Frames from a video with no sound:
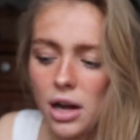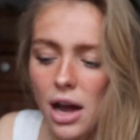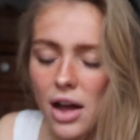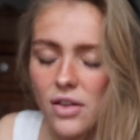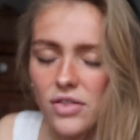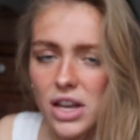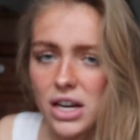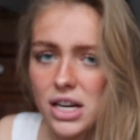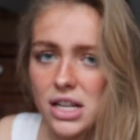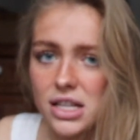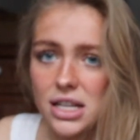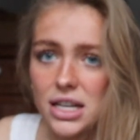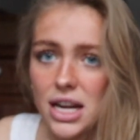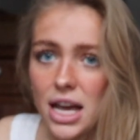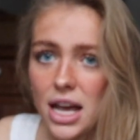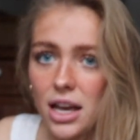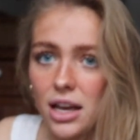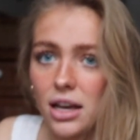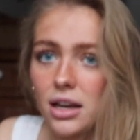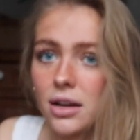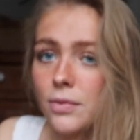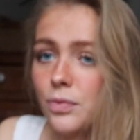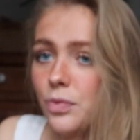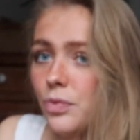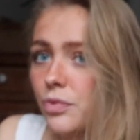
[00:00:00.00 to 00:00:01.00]
At the end of the
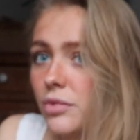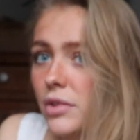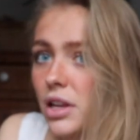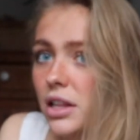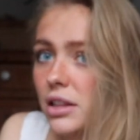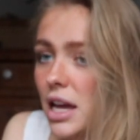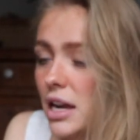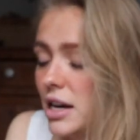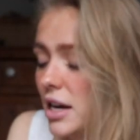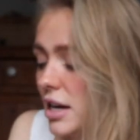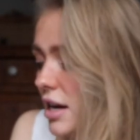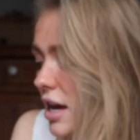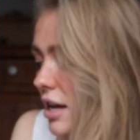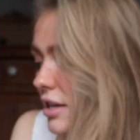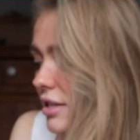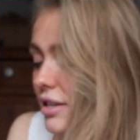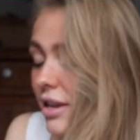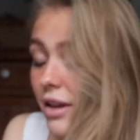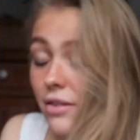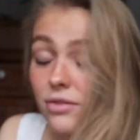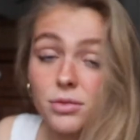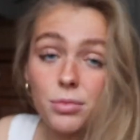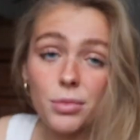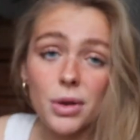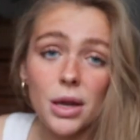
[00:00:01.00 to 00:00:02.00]
day, Lennon has
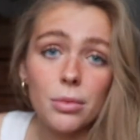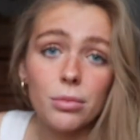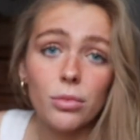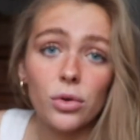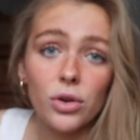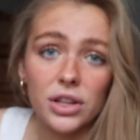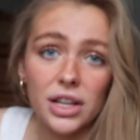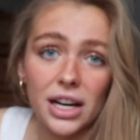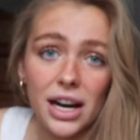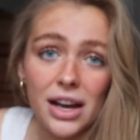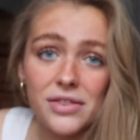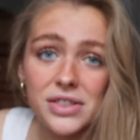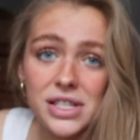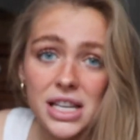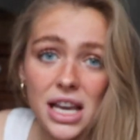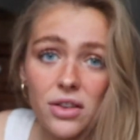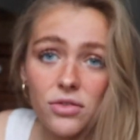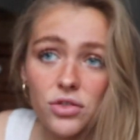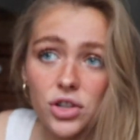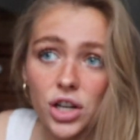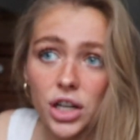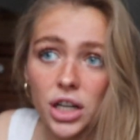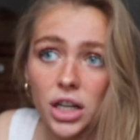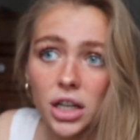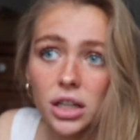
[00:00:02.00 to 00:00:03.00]
saved me more than I've
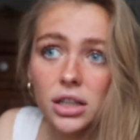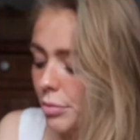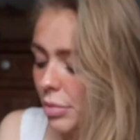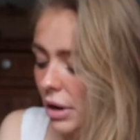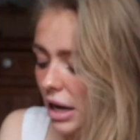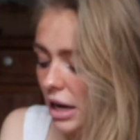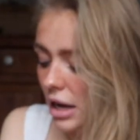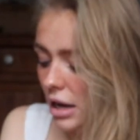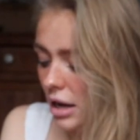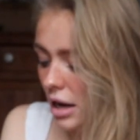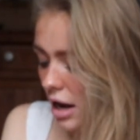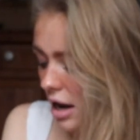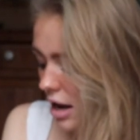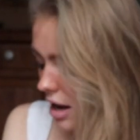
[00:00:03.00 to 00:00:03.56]
saved her, but